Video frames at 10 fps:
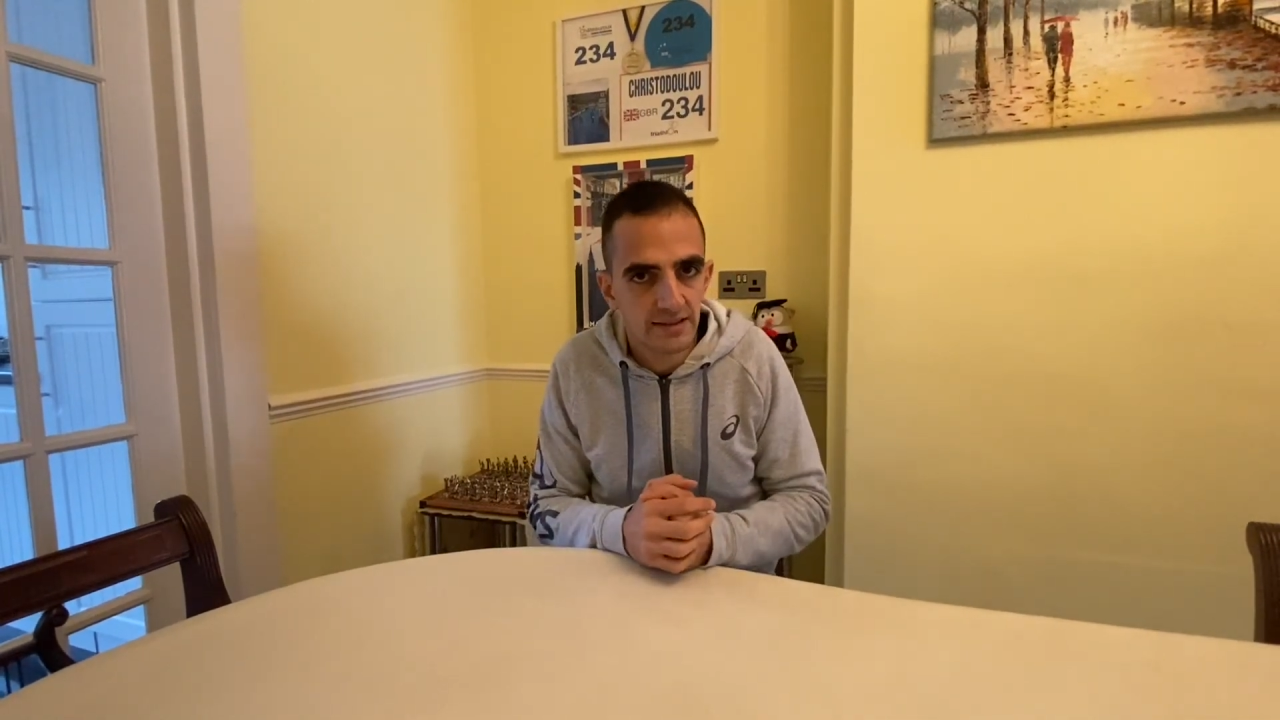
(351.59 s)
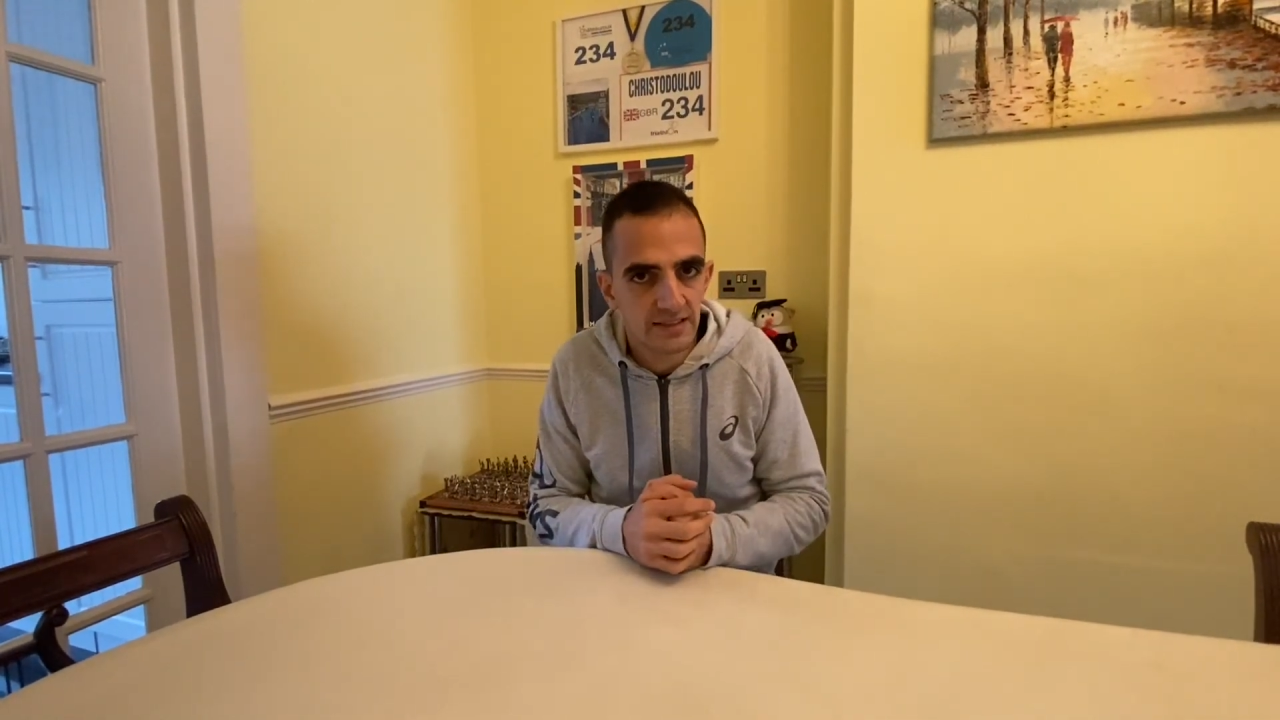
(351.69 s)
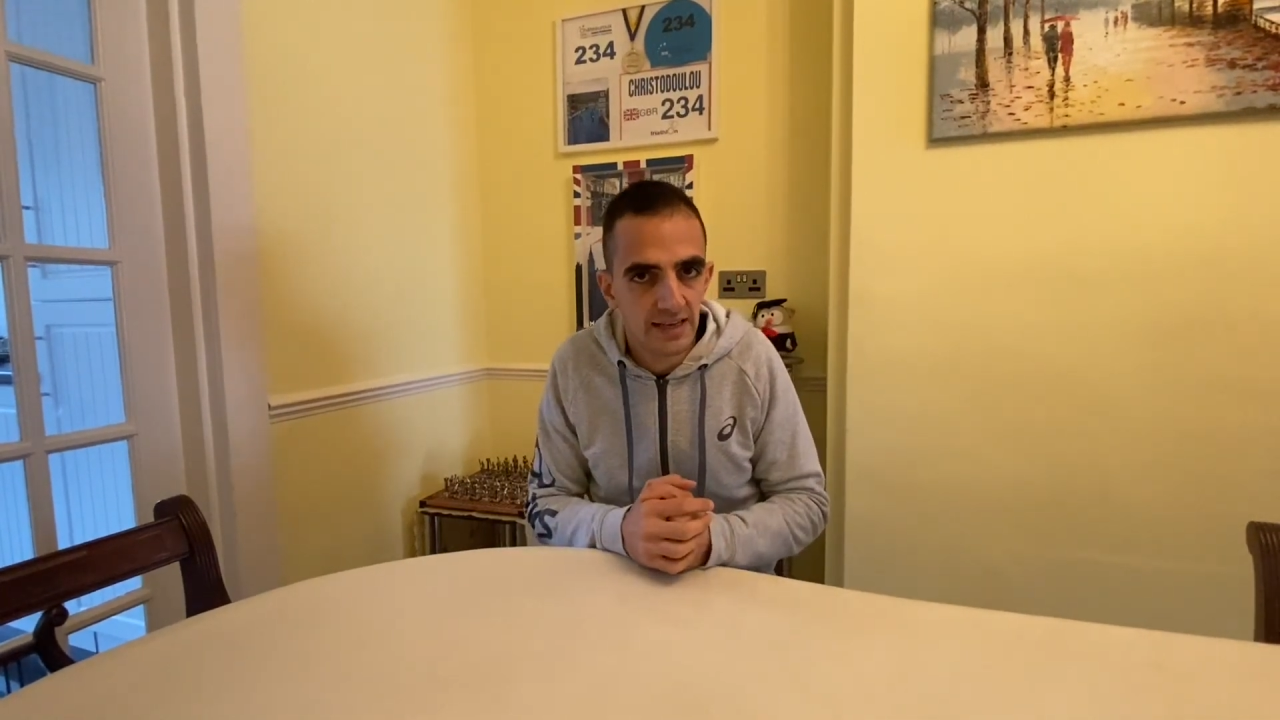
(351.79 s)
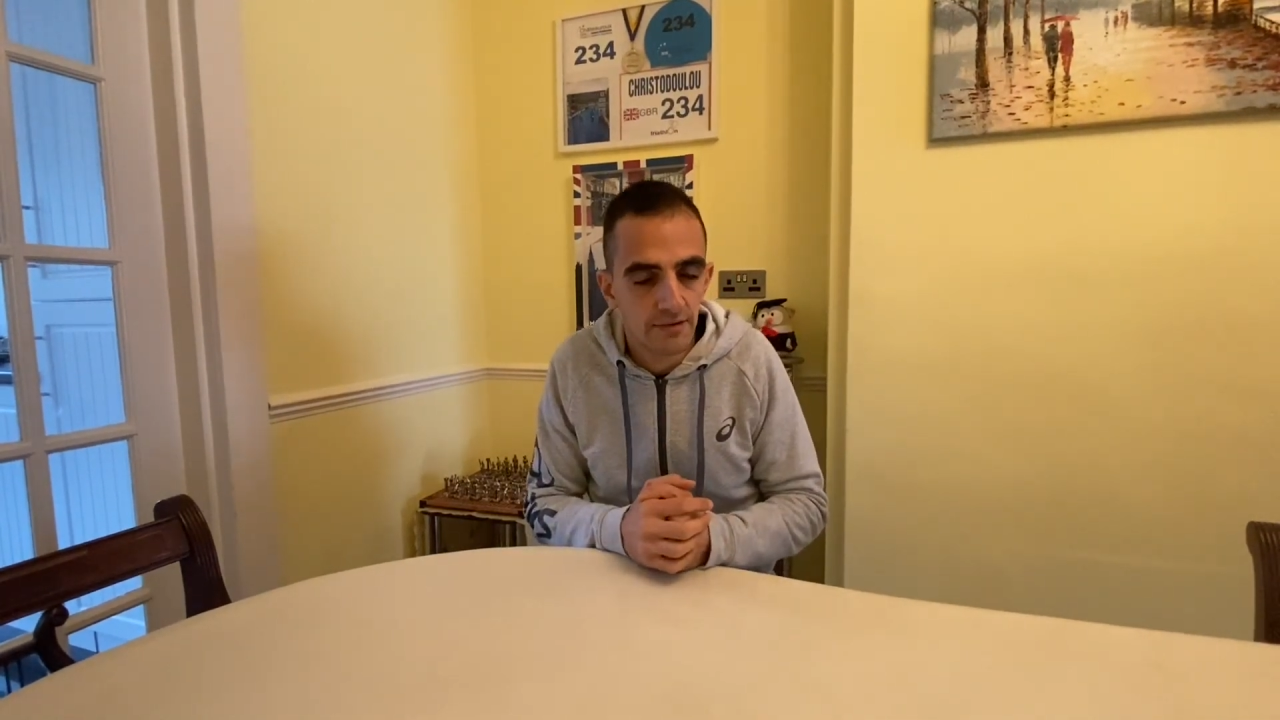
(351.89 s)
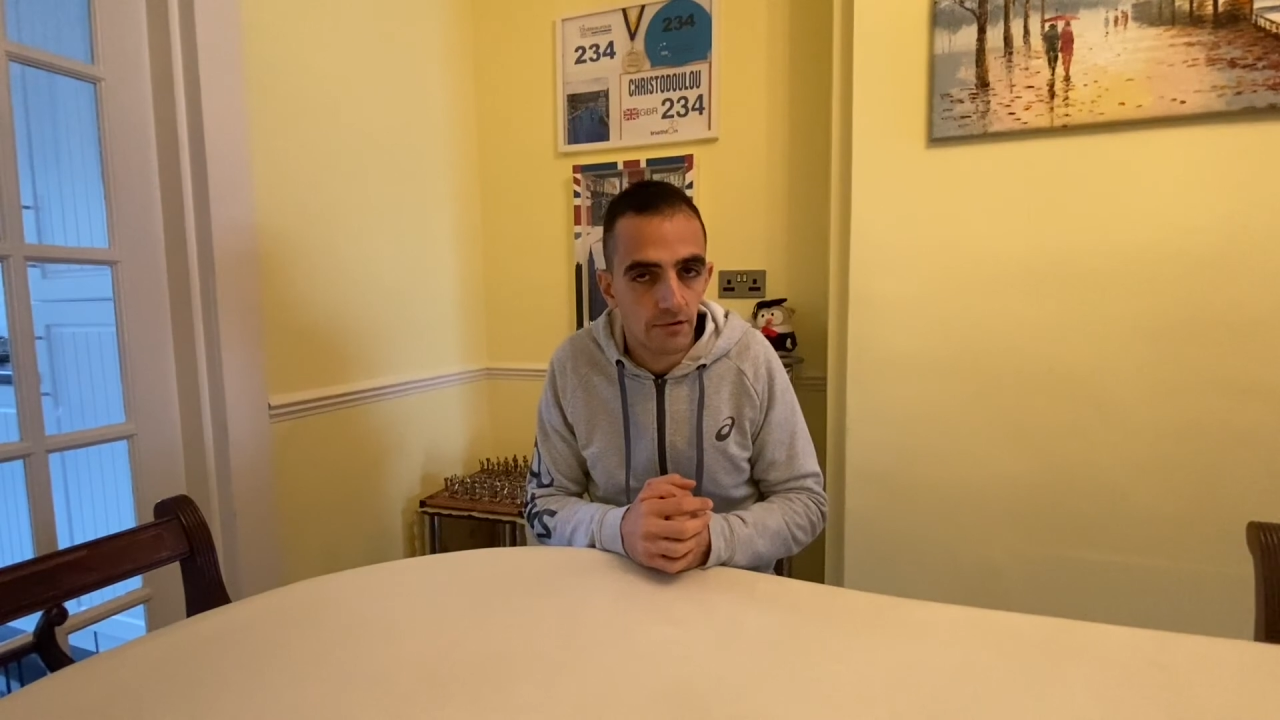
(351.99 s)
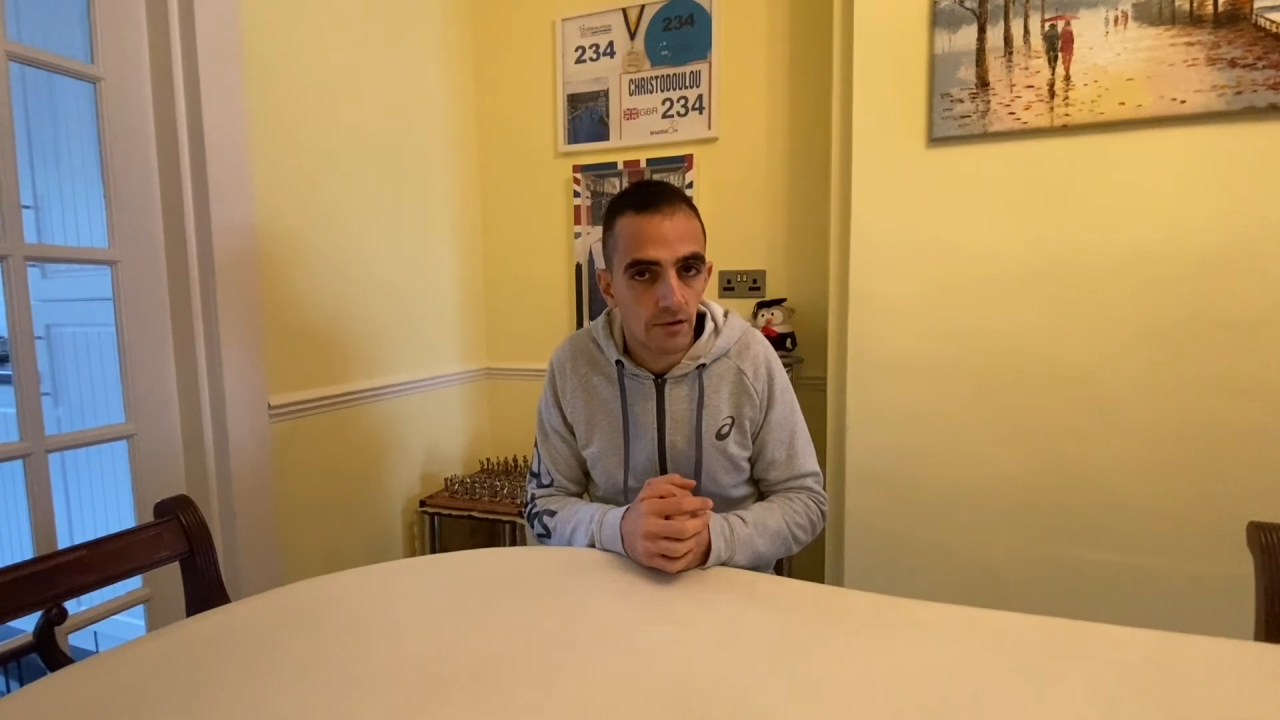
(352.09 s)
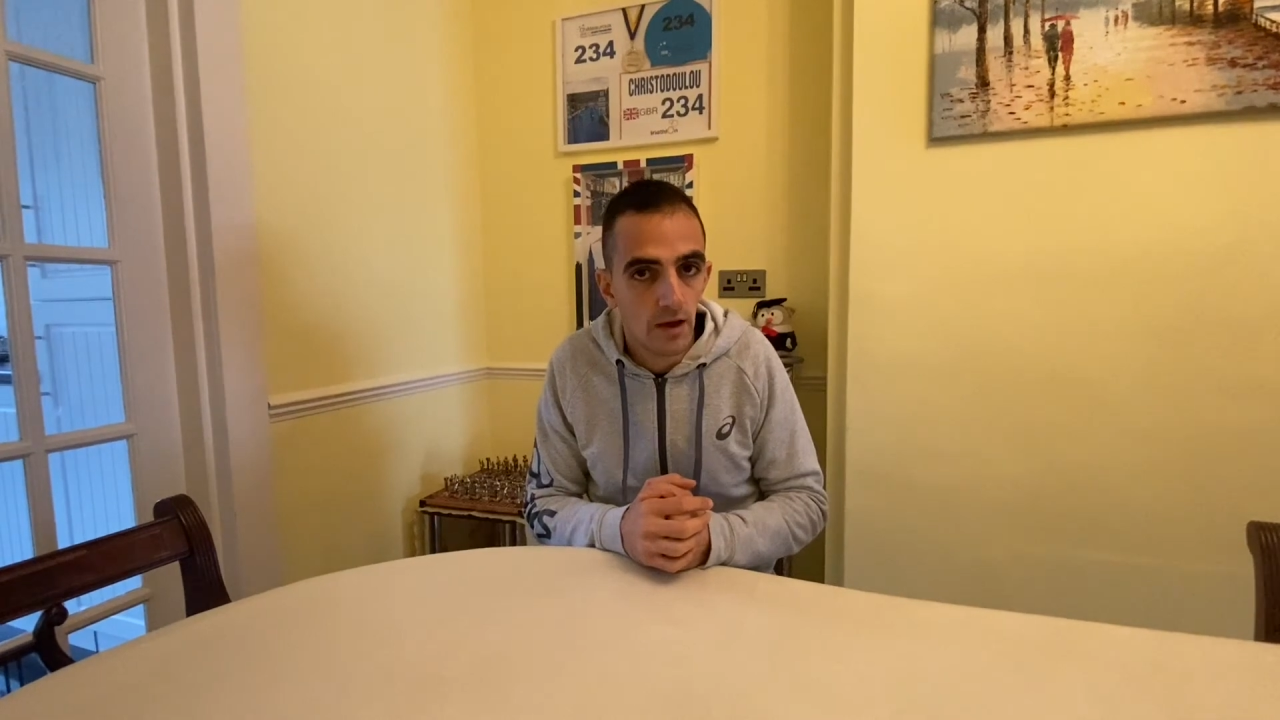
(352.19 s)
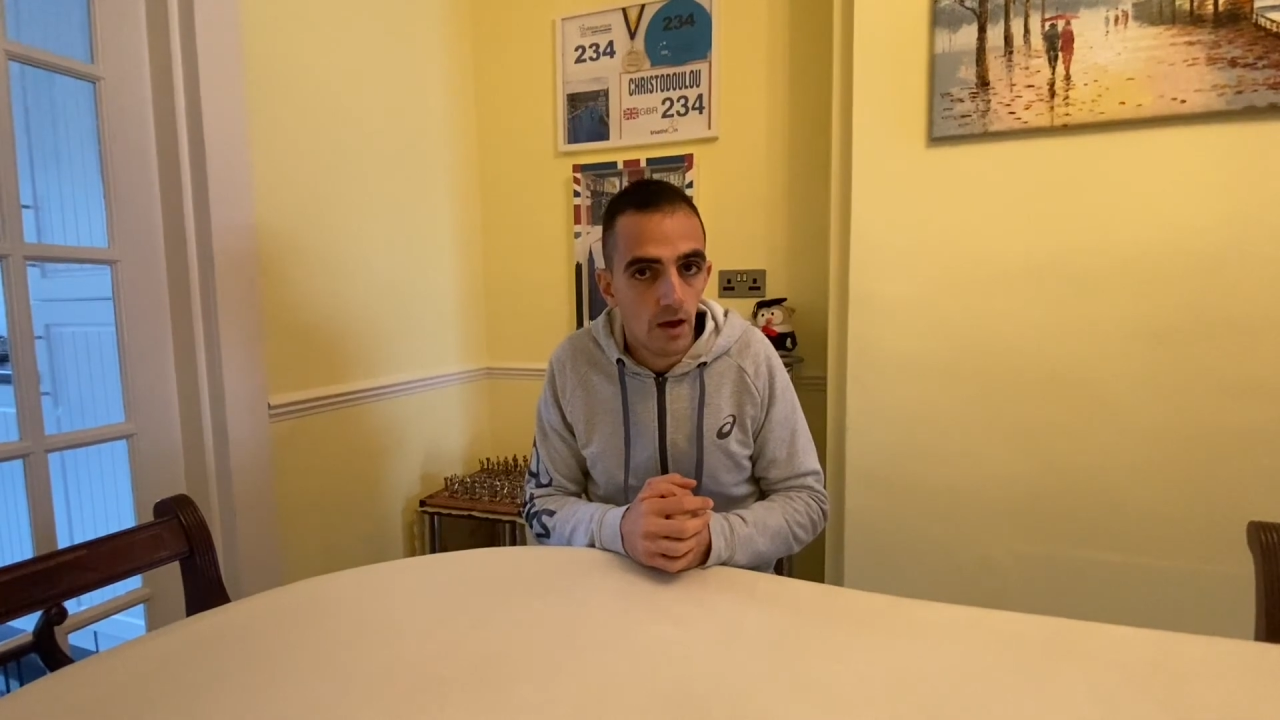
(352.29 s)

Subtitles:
together